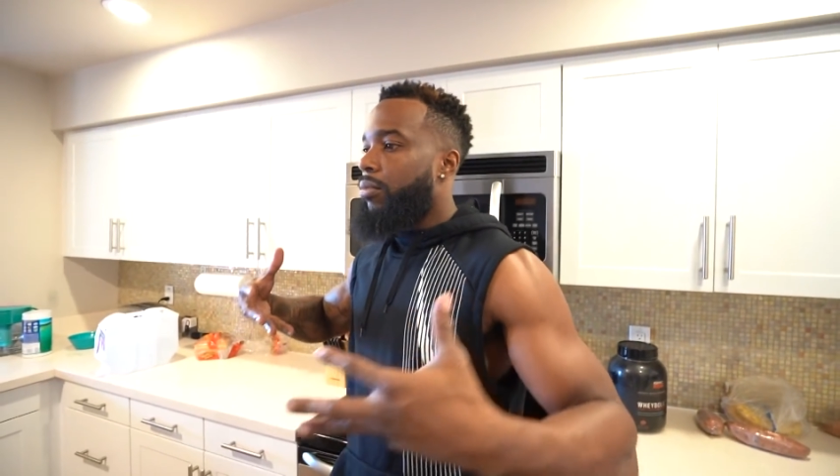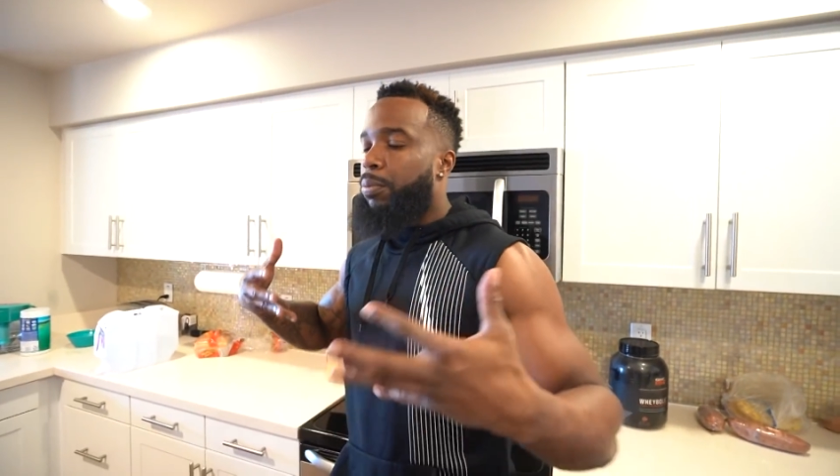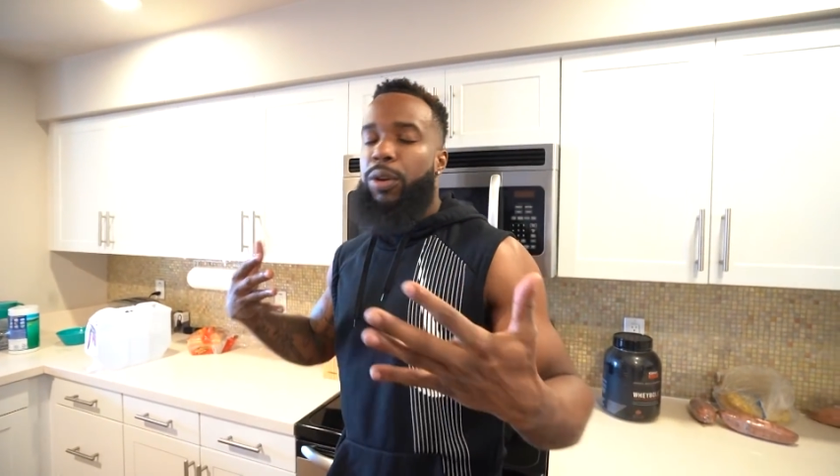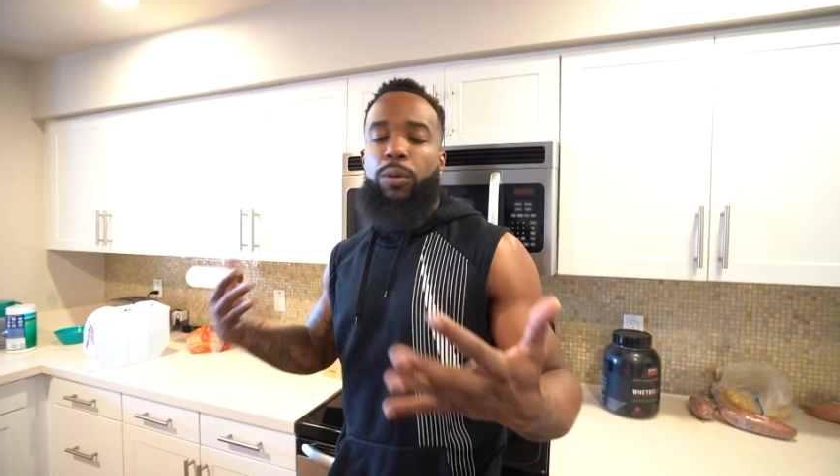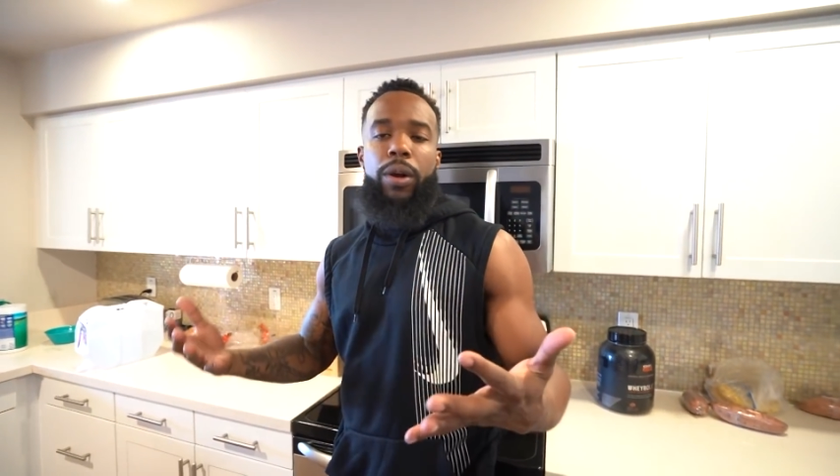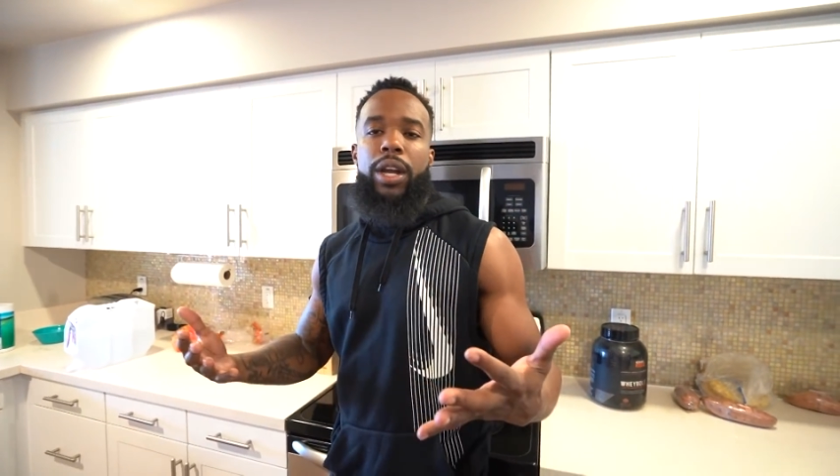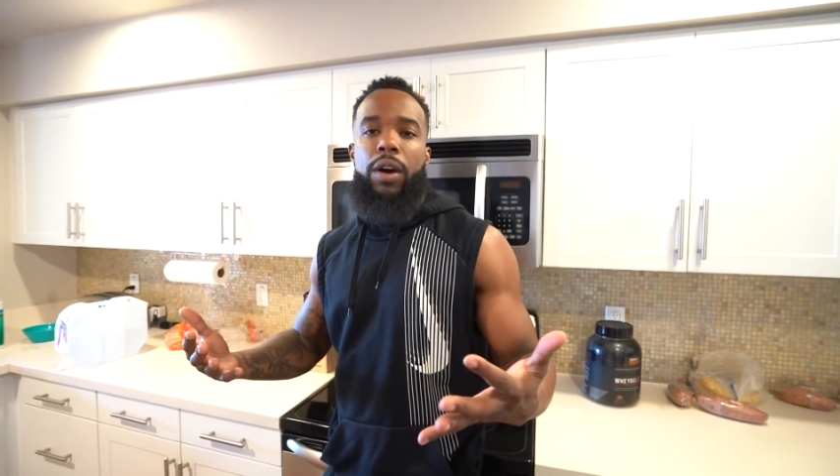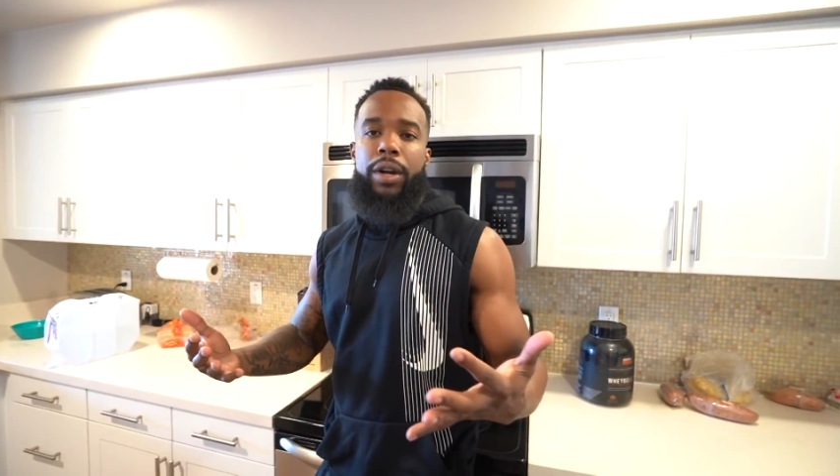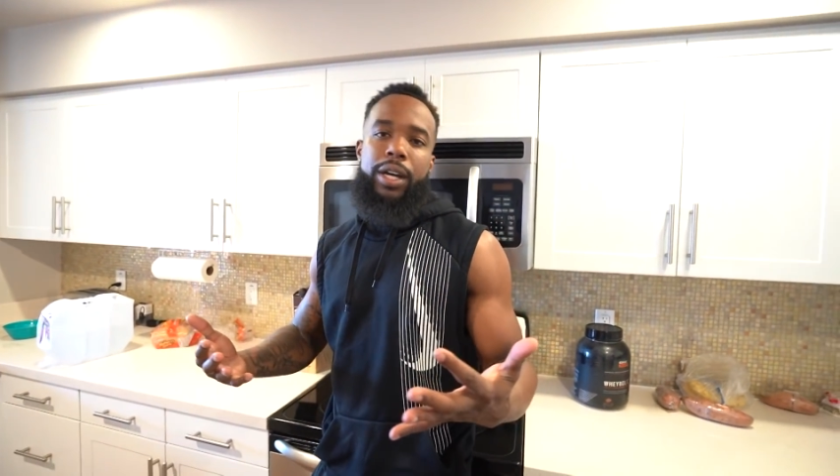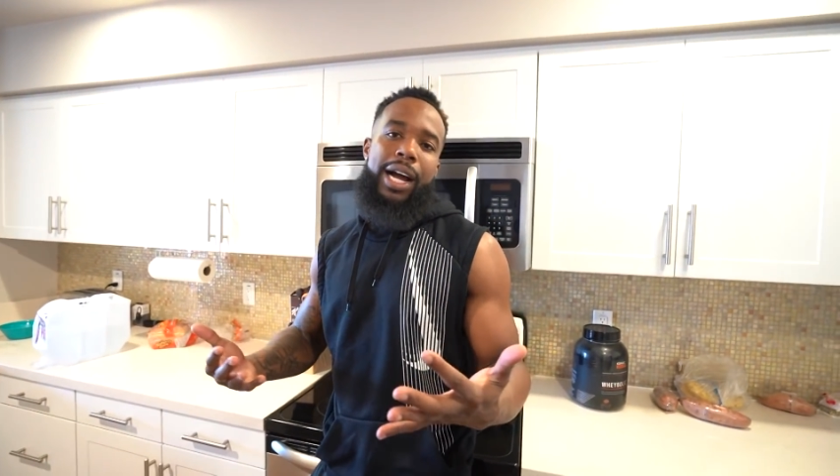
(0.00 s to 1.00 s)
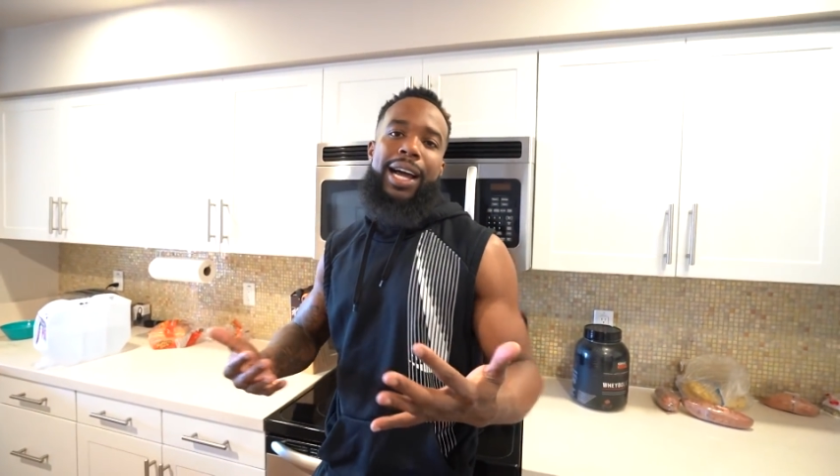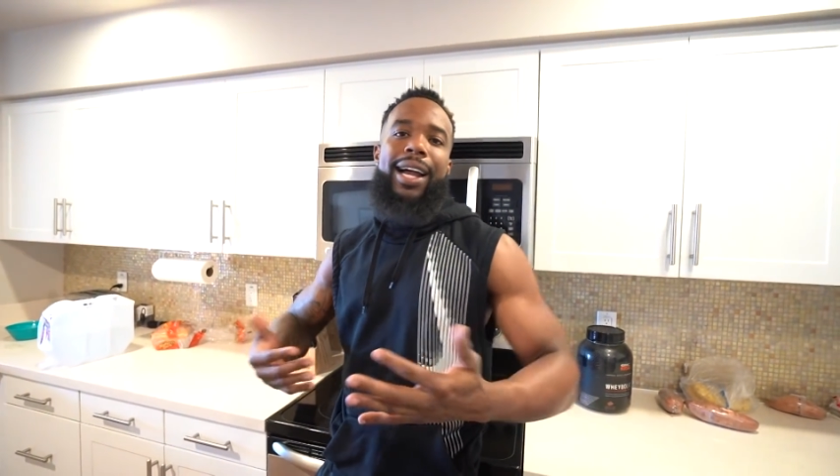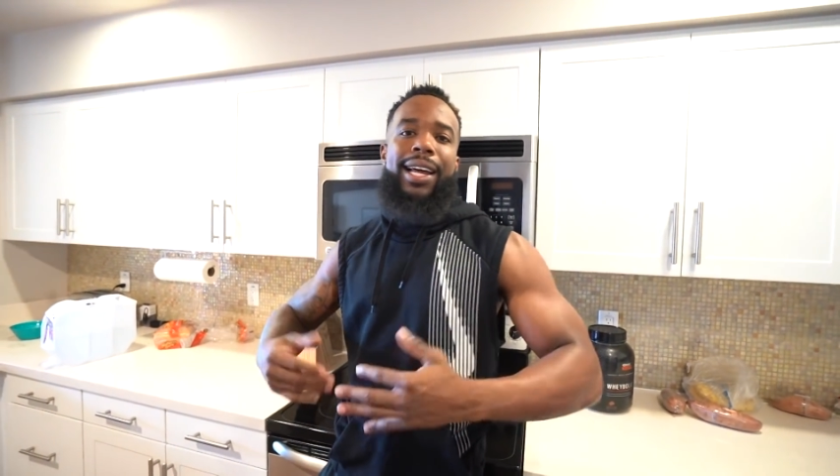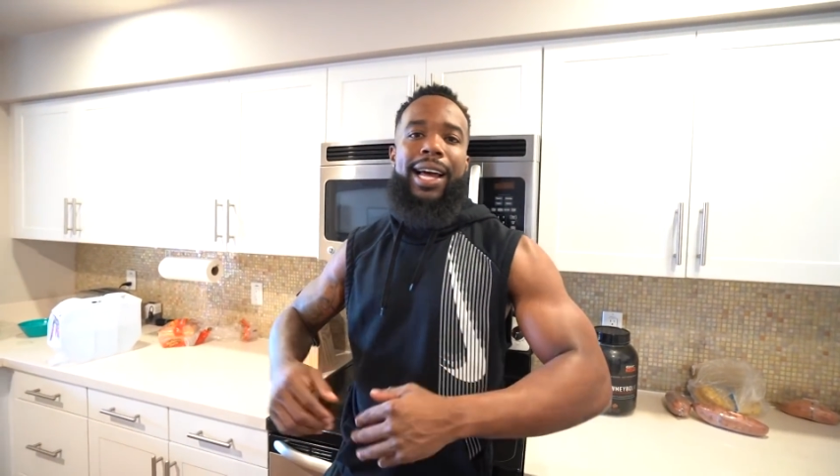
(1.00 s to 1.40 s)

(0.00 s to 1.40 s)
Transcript: pre-workout because I, I, like,